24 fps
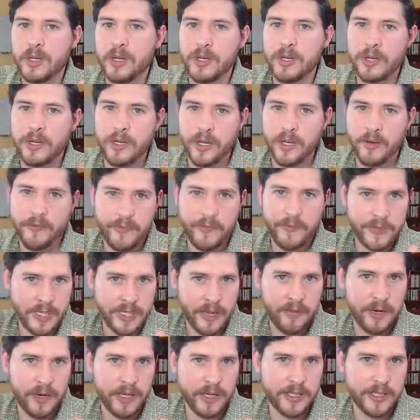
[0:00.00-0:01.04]
of
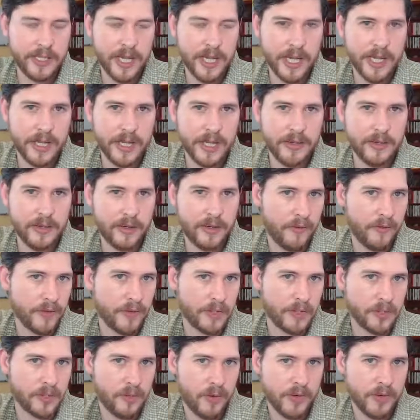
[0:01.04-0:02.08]
7 and 10, of a
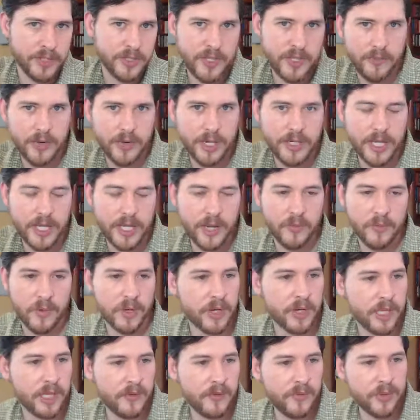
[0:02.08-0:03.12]
score of 7 to 10, we're
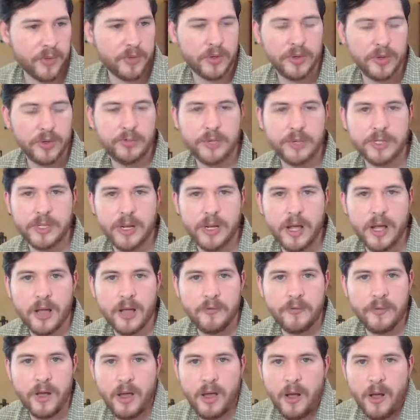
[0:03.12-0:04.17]
going to give you 30%
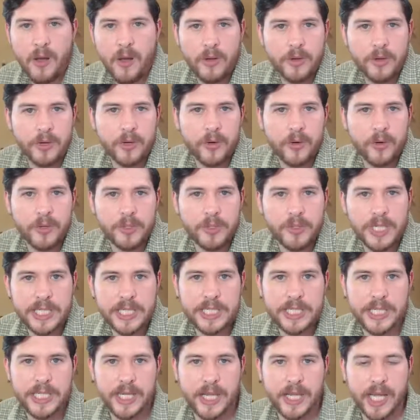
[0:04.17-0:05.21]
off all your
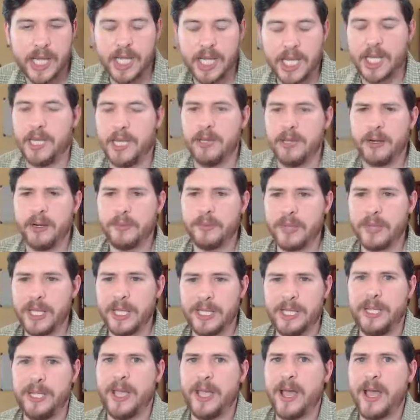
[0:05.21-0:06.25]
groceries today. You're going to be
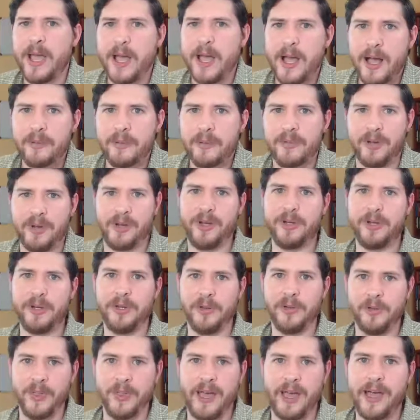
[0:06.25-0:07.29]
like, yeah, I'm going to
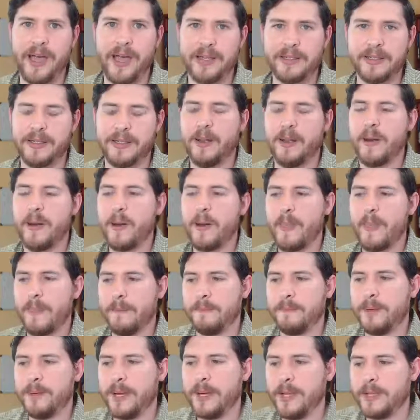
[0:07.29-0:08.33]
do that.
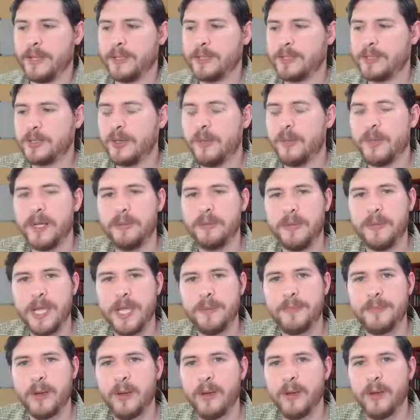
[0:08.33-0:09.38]
But so many
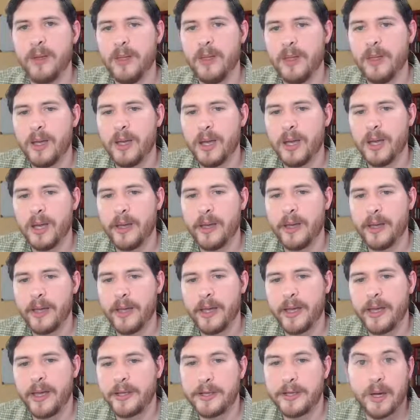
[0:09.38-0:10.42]
people
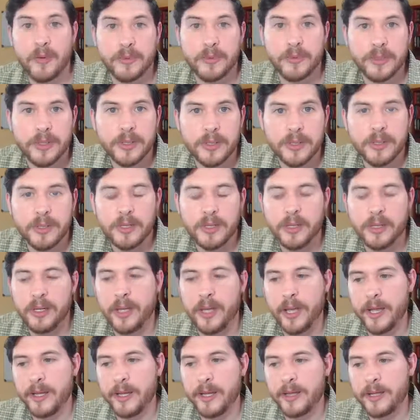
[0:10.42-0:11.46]
don't.
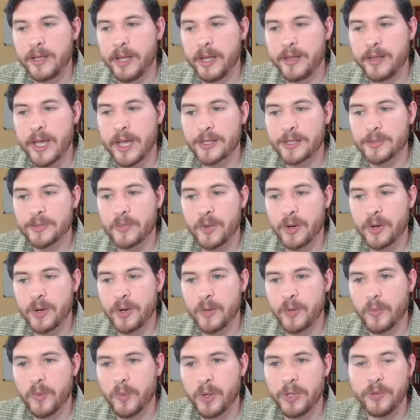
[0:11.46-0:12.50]
And that's
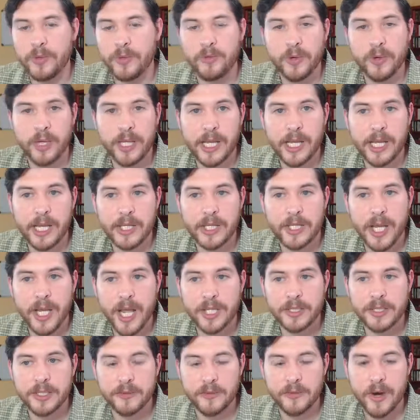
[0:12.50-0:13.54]
where you really get a
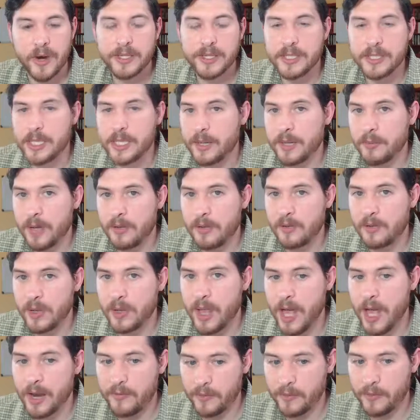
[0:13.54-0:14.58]
chance of rising above a
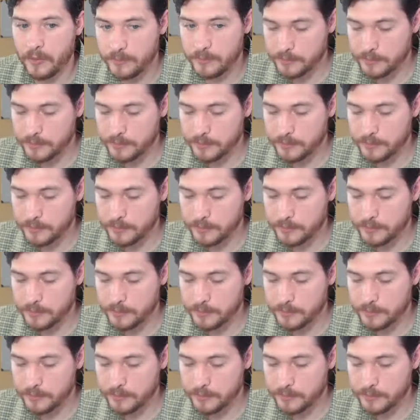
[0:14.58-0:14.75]
lot of them.